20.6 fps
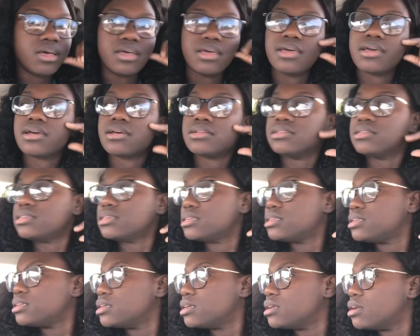It
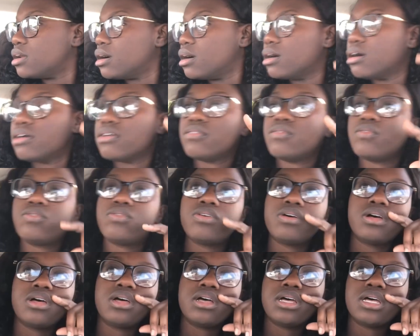consisted of
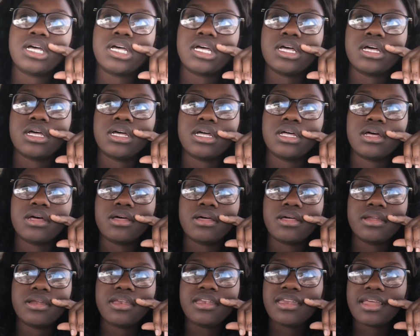
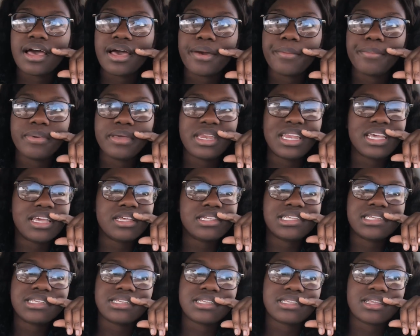
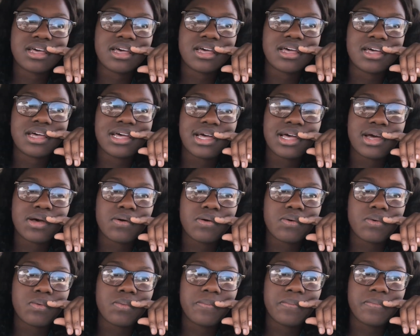diabetes
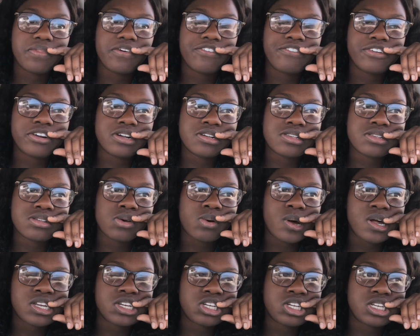the first
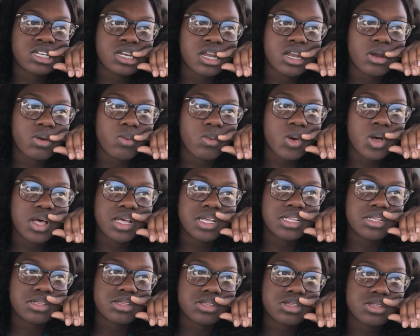question
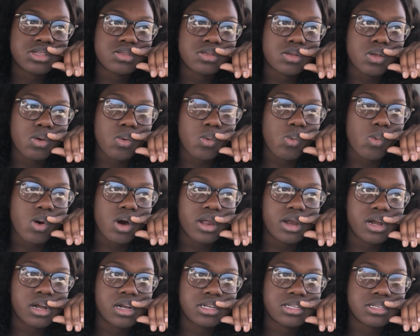was
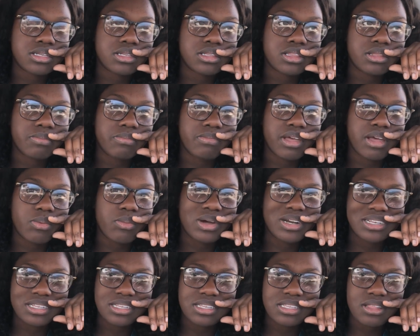what are the
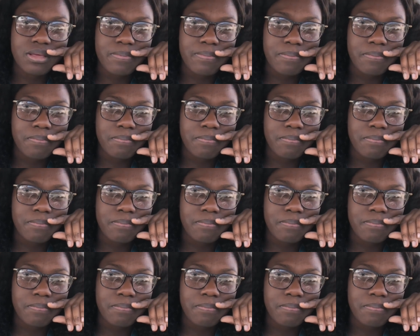what is the